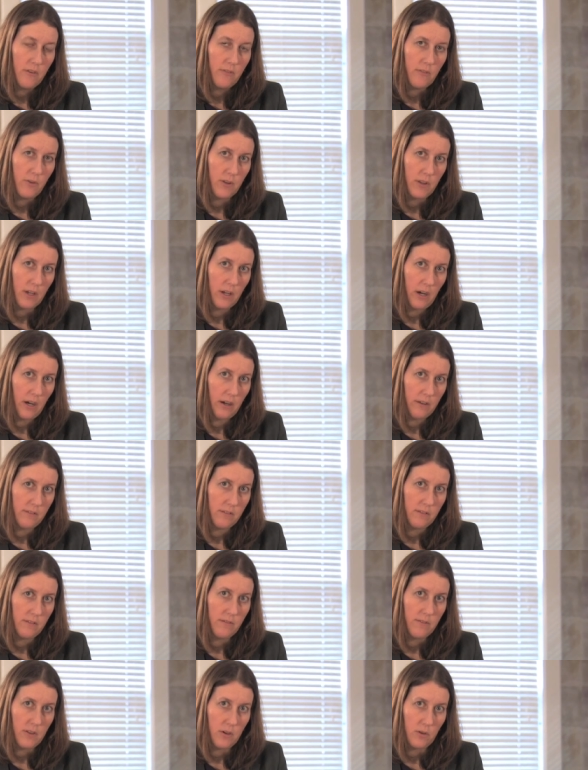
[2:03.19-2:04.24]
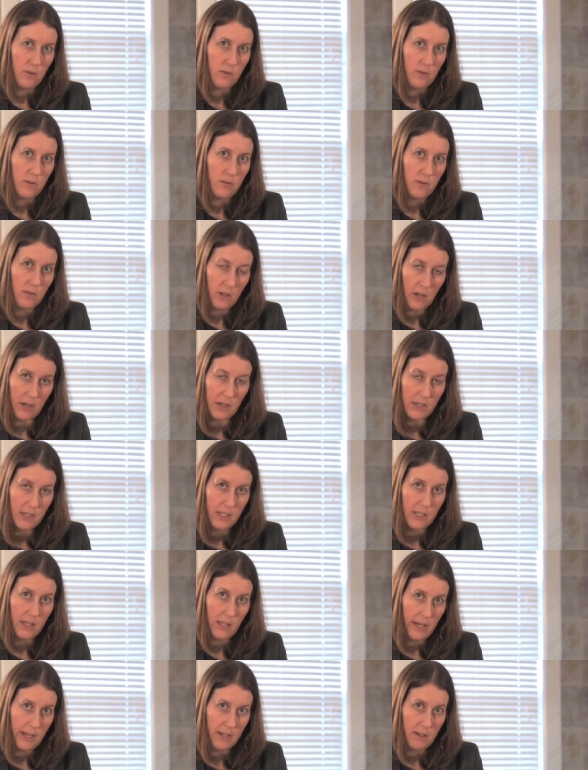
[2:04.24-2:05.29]
for the costs of the guardian
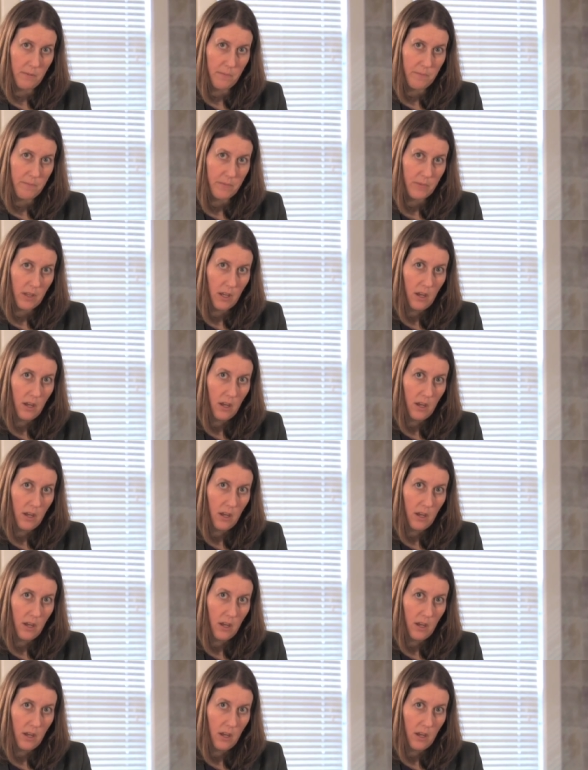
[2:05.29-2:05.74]
ad litem.